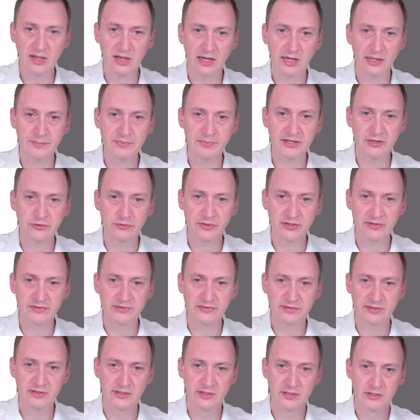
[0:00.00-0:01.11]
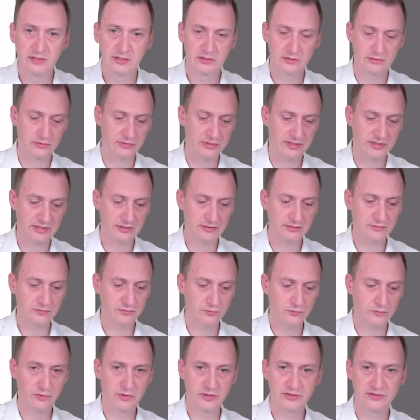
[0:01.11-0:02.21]
IP address. Okay,
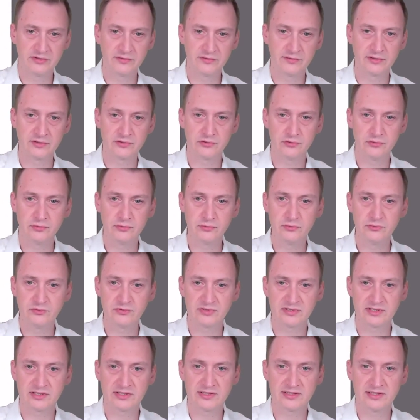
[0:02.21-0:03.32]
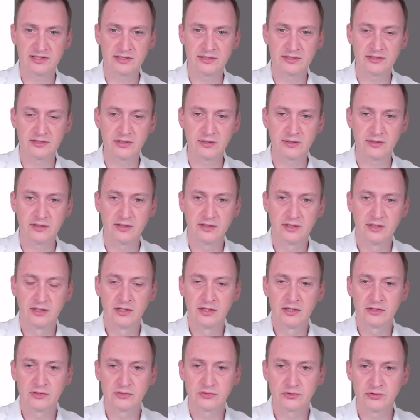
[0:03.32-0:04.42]

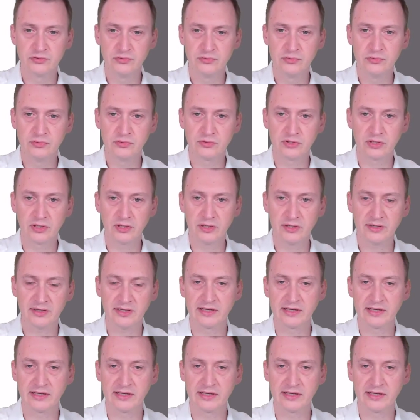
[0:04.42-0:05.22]
172.16.2.